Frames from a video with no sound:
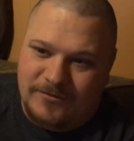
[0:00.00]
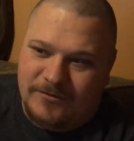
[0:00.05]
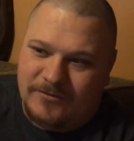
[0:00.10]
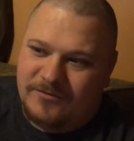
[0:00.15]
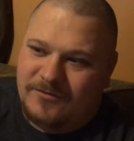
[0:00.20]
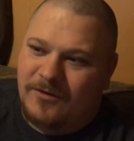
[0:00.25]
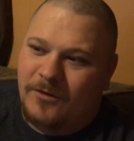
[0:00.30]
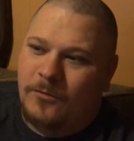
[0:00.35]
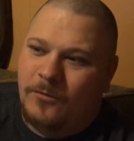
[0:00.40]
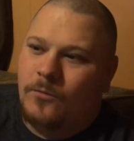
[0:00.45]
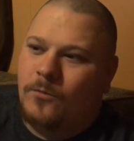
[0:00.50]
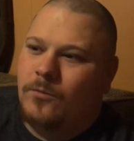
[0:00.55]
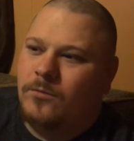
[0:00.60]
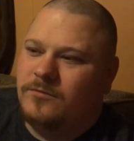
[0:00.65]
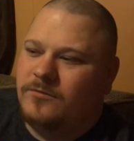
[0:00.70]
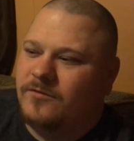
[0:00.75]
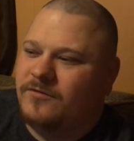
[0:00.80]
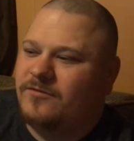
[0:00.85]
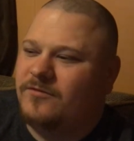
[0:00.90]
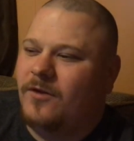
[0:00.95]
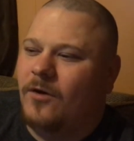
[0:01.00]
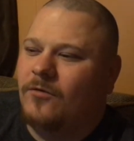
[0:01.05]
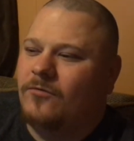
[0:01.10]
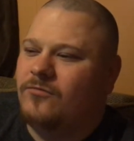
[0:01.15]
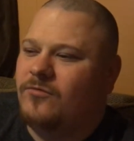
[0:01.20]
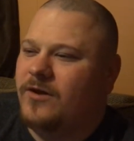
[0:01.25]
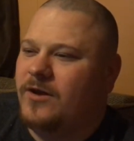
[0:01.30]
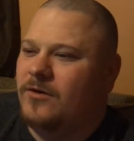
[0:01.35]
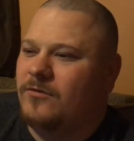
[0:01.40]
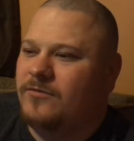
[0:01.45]
There's no
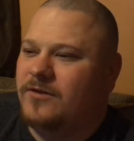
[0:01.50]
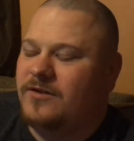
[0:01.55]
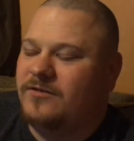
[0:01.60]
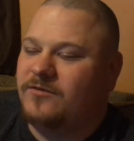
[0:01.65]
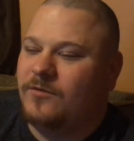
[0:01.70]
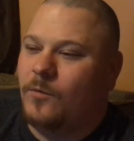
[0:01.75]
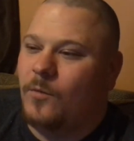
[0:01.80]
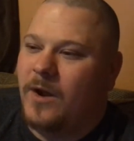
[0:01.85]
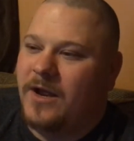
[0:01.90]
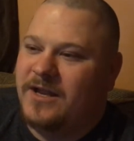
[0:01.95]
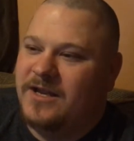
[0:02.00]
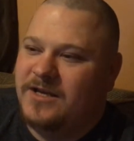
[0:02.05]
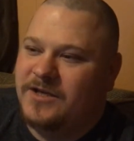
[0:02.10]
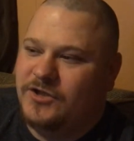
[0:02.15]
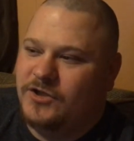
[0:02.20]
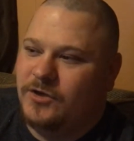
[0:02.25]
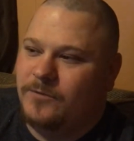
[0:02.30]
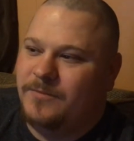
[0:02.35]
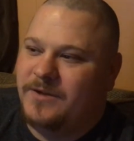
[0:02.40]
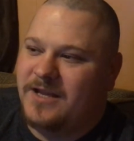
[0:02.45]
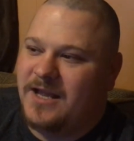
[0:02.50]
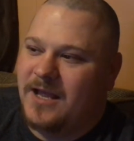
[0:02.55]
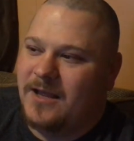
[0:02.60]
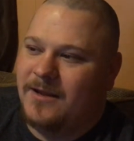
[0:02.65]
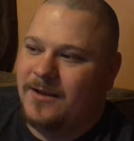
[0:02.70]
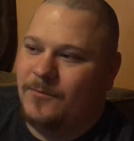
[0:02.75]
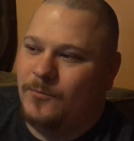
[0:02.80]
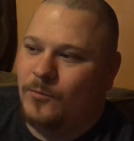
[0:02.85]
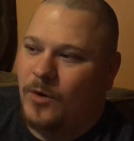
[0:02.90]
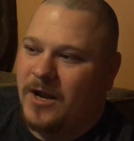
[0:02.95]
real reason why he should
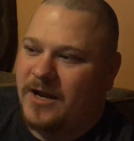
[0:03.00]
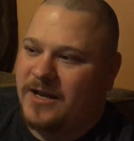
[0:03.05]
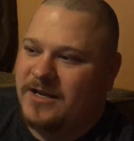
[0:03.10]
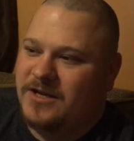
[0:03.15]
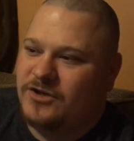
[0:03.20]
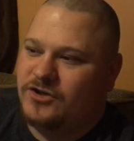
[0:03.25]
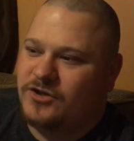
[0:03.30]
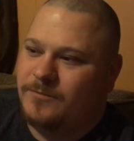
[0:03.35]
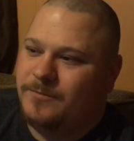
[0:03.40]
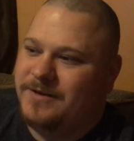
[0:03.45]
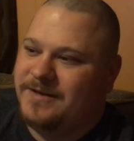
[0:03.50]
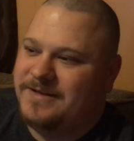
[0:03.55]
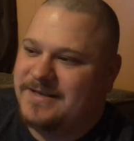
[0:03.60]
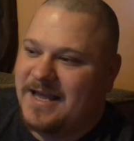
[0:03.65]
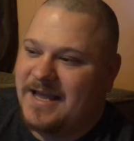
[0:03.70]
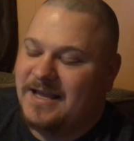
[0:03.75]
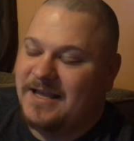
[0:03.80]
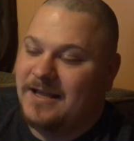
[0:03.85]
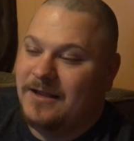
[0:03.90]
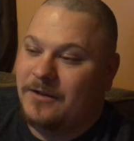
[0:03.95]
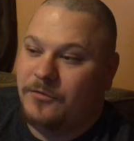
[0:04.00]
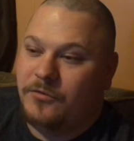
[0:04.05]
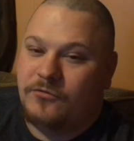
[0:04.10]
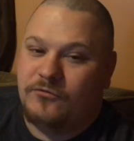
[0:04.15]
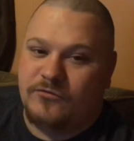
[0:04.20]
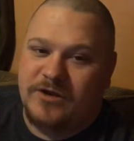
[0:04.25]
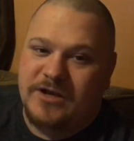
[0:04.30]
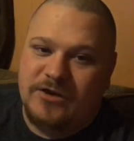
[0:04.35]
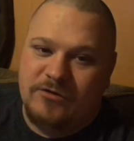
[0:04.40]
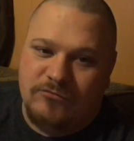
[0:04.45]
be taking
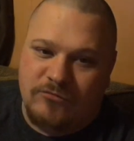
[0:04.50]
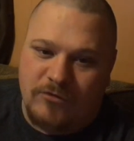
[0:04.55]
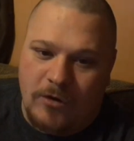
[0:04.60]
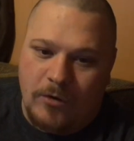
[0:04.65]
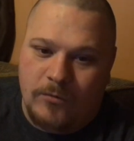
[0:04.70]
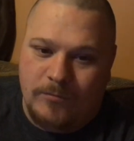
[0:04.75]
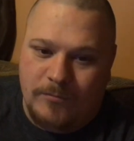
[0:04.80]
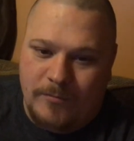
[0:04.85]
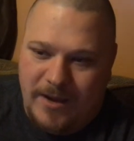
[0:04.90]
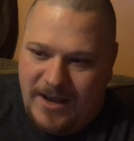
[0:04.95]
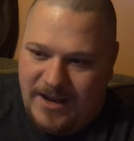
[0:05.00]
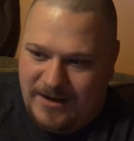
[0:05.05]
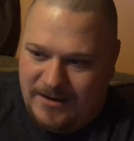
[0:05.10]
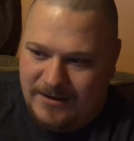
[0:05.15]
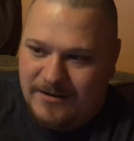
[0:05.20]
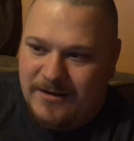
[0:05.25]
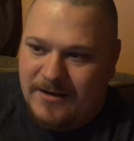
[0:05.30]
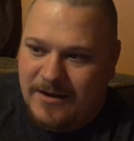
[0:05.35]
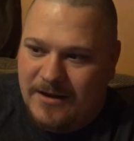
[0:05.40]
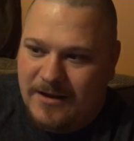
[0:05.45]
3 grown men